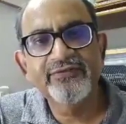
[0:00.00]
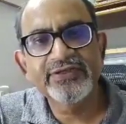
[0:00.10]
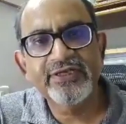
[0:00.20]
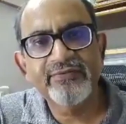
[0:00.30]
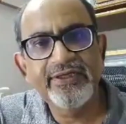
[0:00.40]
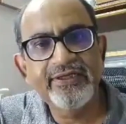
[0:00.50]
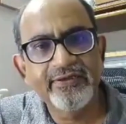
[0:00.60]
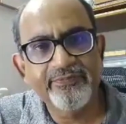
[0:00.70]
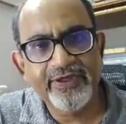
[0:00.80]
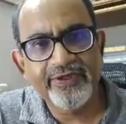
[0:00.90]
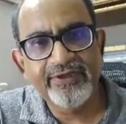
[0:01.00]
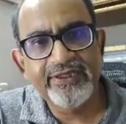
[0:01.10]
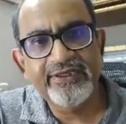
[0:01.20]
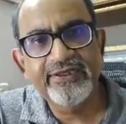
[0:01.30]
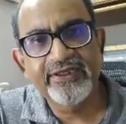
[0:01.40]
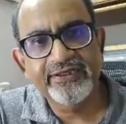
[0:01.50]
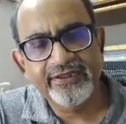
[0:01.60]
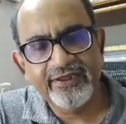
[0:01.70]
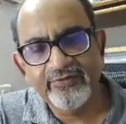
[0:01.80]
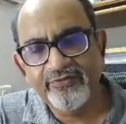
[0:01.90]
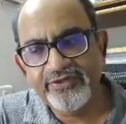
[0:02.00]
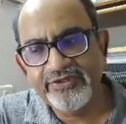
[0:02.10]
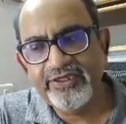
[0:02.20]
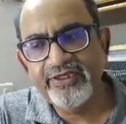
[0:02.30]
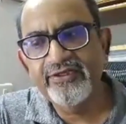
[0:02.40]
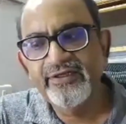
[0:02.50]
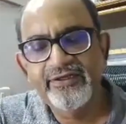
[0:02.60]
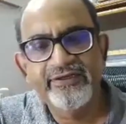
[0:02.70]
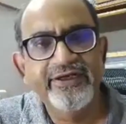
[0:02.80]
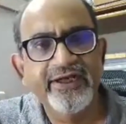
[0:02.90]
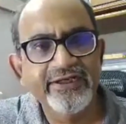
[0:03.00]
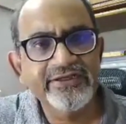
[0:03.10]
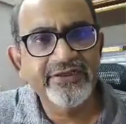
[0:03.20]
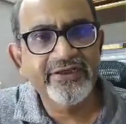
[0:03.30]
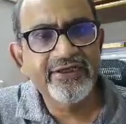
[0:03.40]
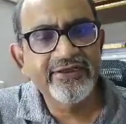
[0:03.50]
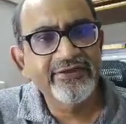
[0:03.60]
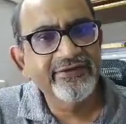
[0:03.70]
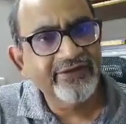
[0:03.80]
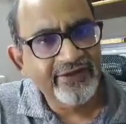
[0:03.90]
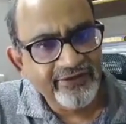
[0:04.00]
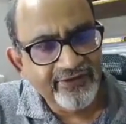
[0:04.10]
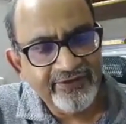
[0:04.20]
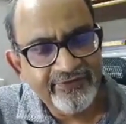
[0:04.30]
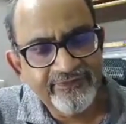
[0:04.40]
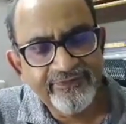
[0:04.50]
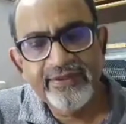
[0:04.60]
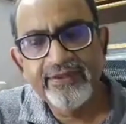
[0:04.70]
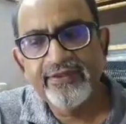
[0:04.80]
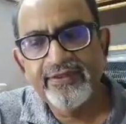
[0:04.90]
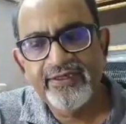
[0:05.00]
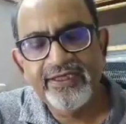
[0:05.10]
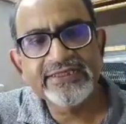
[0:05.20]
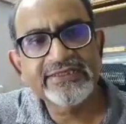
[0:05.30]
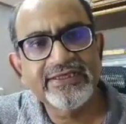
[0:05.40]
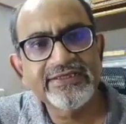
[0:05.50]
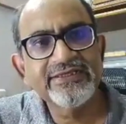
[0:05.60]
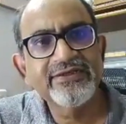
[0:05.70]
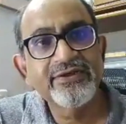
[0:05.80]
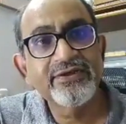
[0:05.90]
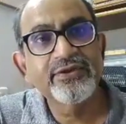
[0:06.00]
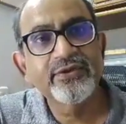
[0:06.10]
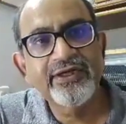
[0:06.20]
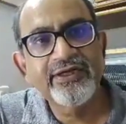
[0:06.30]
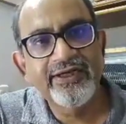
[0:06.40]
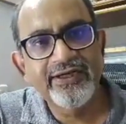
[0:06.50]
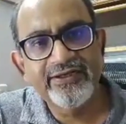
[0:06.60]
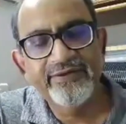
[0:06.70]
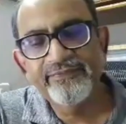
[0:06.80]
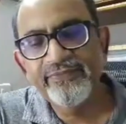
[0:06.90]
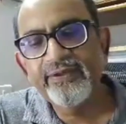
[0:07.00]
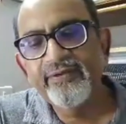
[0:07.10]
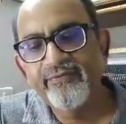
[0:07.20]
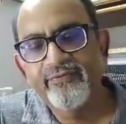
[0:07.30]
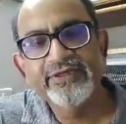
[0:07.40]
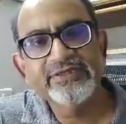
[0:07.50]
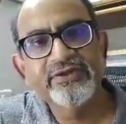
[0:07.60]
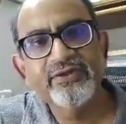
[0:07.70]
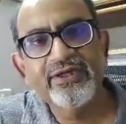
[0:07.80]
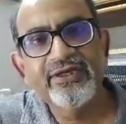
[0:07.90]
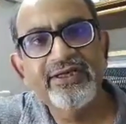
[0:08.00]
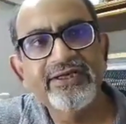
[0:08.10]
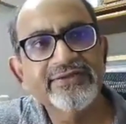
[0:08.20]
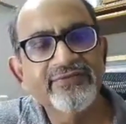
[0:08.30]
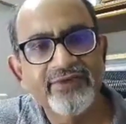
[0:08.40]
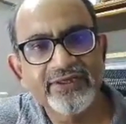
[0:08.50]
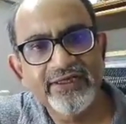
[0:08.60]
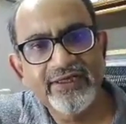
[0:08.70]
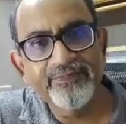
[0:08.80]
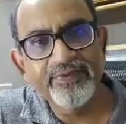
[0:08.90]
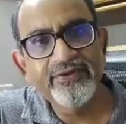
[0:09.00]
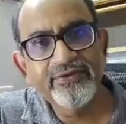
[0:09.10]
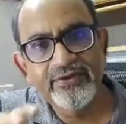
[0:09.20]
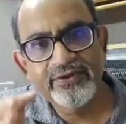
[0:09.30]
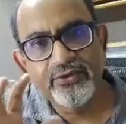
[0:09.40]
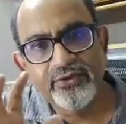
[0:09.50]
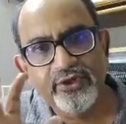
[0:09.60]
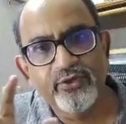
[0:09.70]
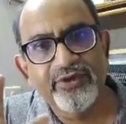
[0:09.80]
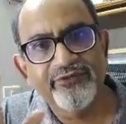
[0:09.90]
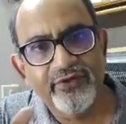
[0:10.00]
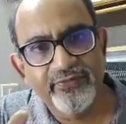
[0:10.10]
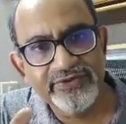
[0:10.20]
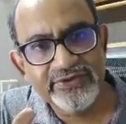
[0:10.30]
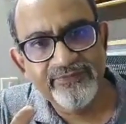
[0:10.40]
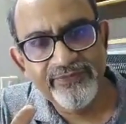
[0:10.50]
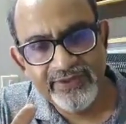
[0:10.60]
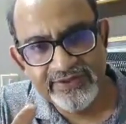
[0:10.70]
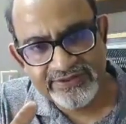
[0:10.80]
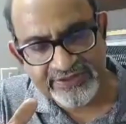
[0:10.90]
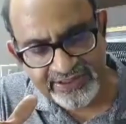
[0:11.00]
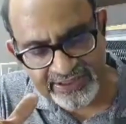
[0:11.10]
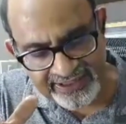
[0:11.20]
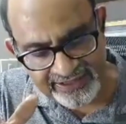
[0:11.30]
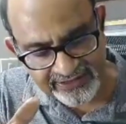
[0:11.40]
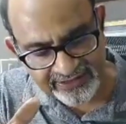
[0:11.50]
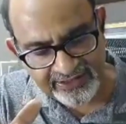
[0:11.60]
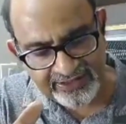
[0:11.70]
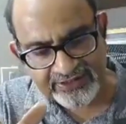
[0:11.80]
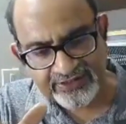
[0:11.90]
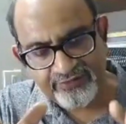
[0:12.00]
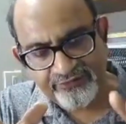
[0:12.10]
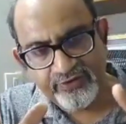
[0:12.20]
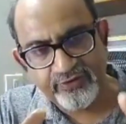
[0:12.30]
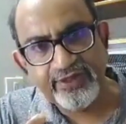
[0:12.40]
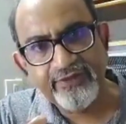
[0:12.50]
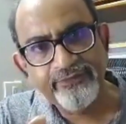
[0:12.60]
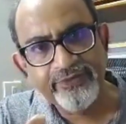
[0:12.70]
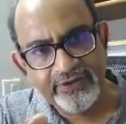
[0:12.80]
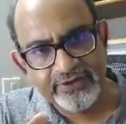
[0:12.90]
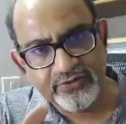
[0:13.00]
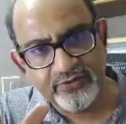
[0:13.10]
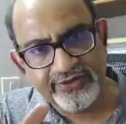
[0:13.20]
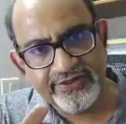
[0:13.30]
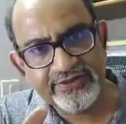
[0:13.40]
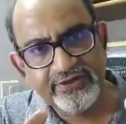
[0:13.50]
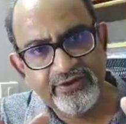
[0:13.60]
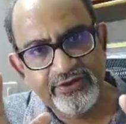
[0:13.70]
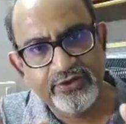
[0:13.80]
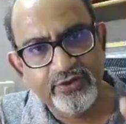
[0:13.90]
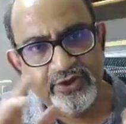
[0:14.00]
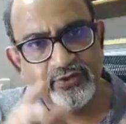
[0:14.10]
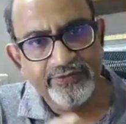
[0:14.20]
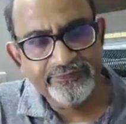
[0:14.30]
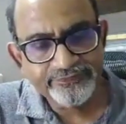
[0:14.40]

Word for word: can be the primary at the time of injury, reactionary, secondary. Next is urine leak. Once the urine leaks, what can happen? Urinoma forms. Sterile collection of urine is known as urinoma.